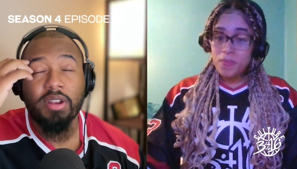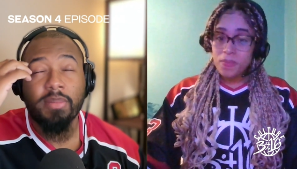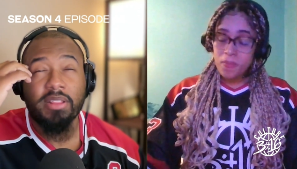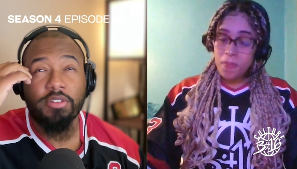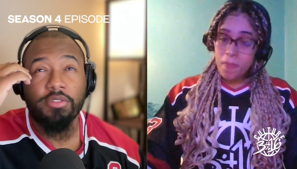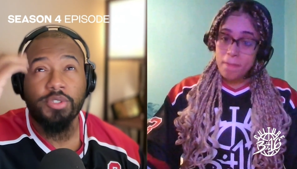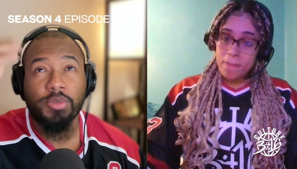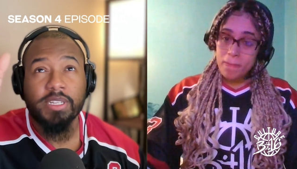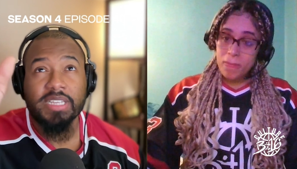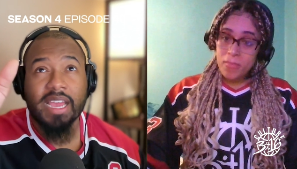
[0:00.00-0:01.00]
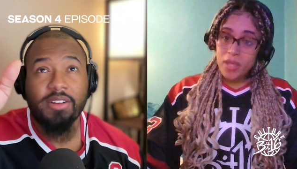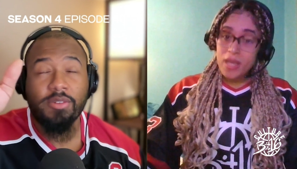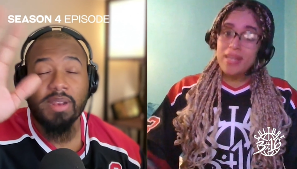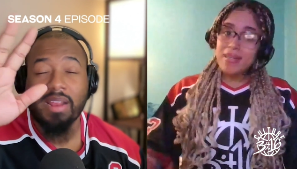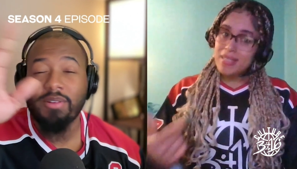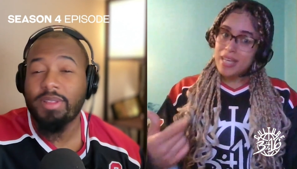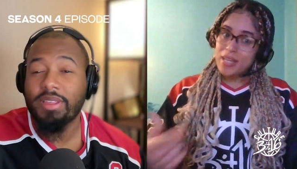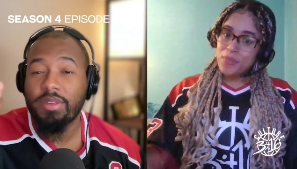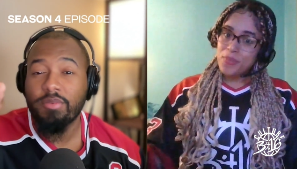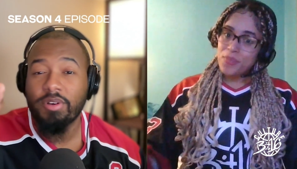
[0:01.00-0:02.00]
Speaker 1: about the cruiserweight title, but I don't think
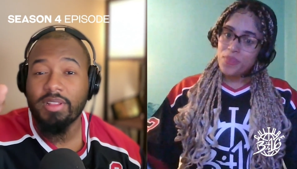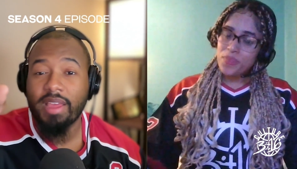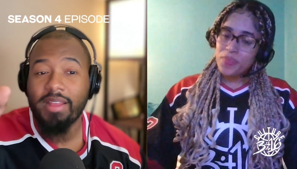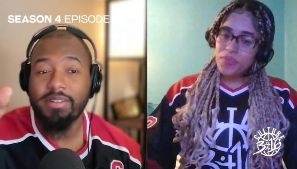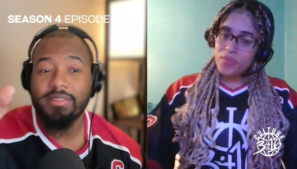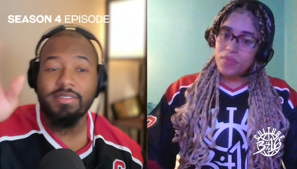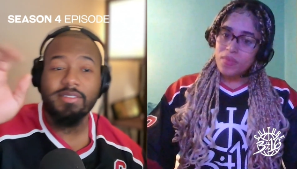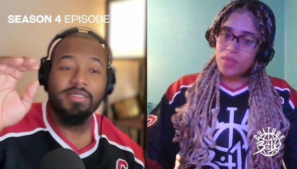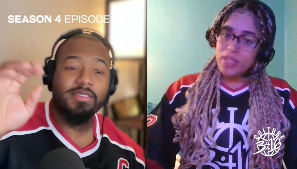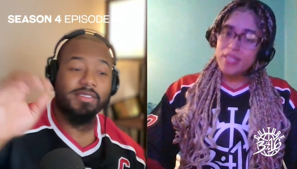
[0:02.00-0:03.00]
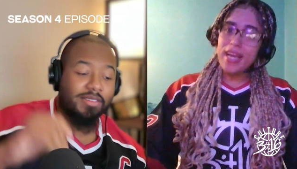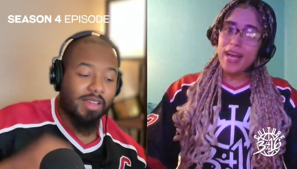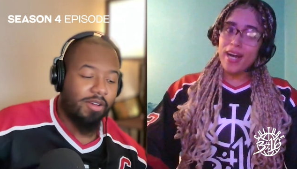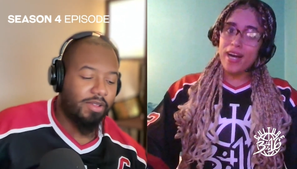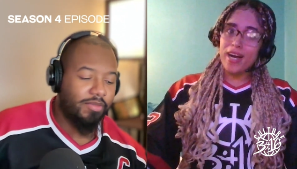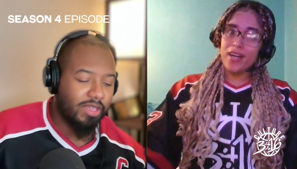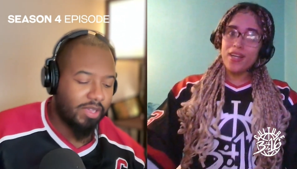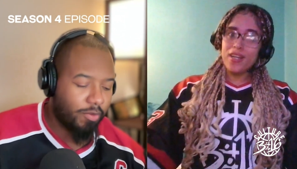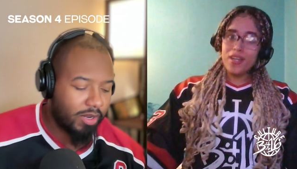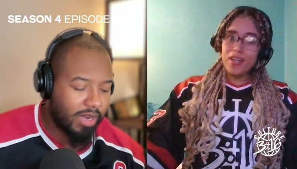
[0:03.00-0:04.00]
Same. he won that.
Speaker 2: Yeah, I don't even think he
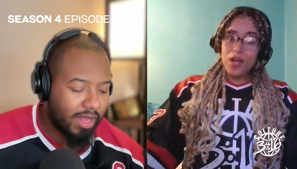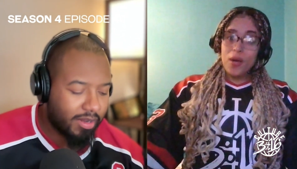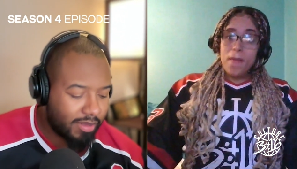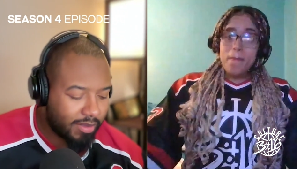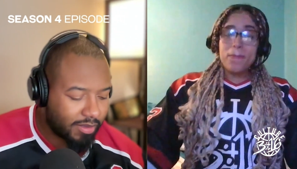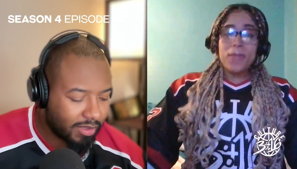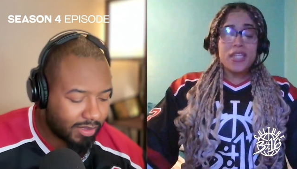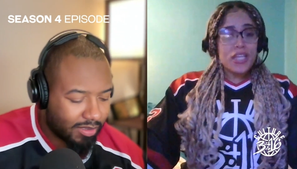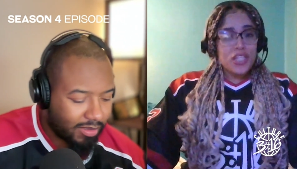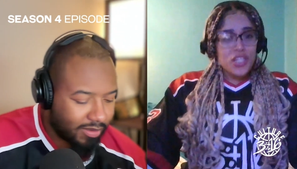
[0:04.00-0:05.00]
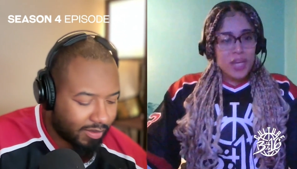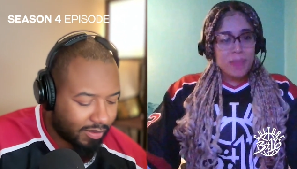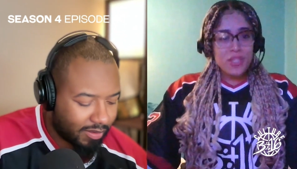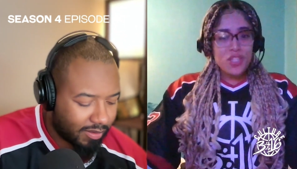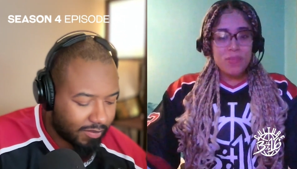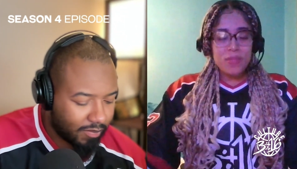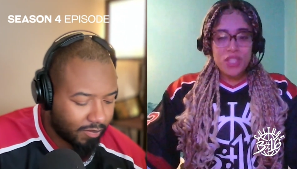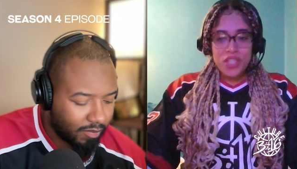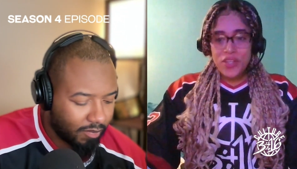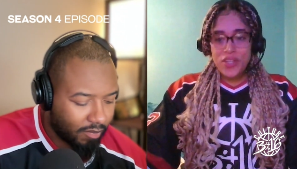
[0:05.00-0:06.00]
won that but he's like championship
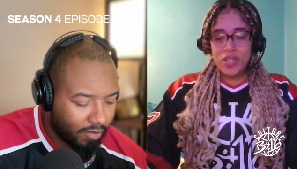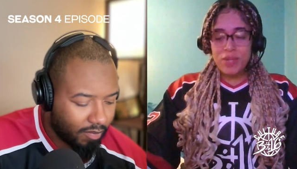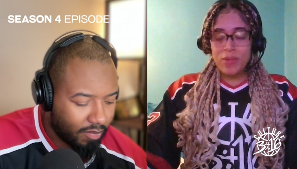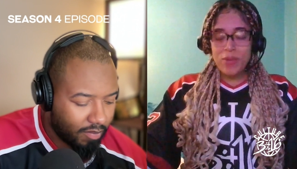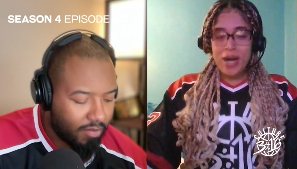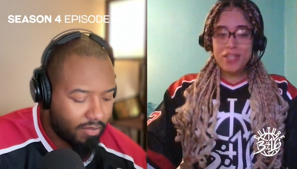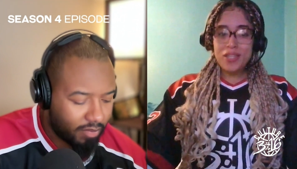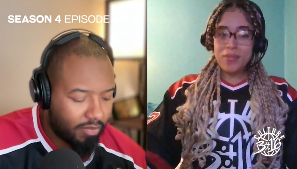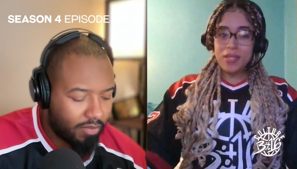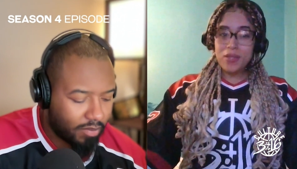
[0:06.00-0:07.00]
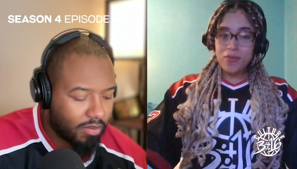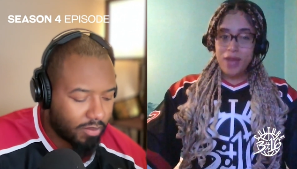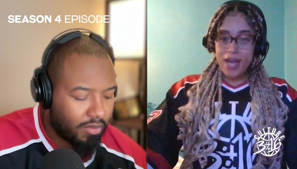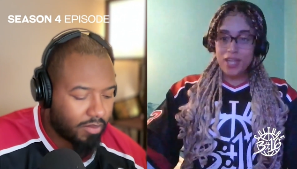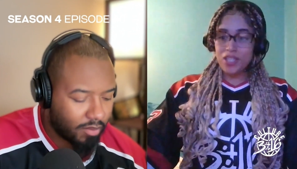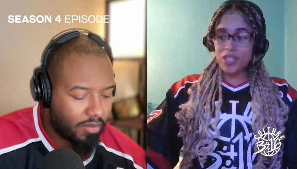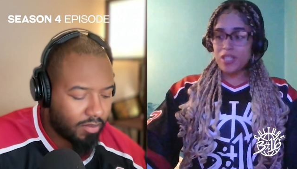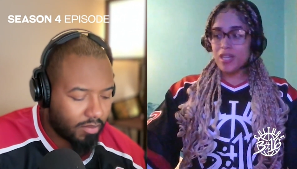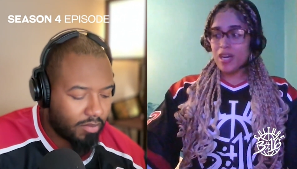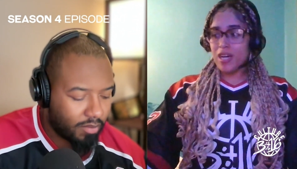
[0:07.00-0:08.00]
material. Like we watched him lead a
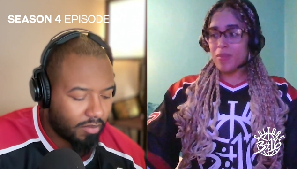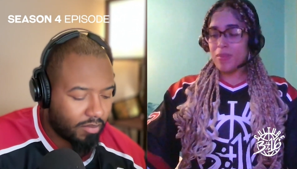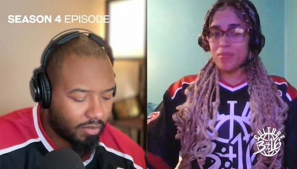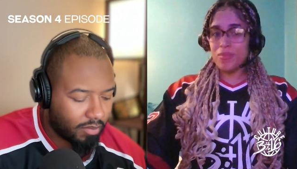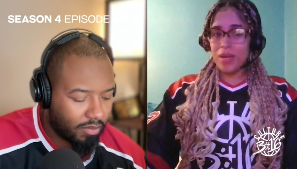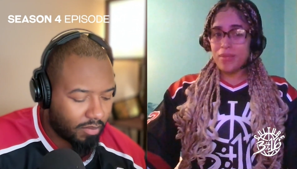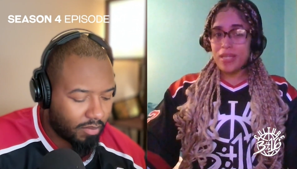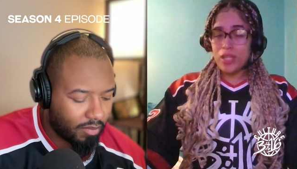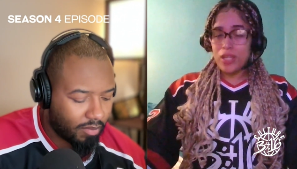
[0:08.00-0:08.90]
faction. Um, I mean, mm-hmm. he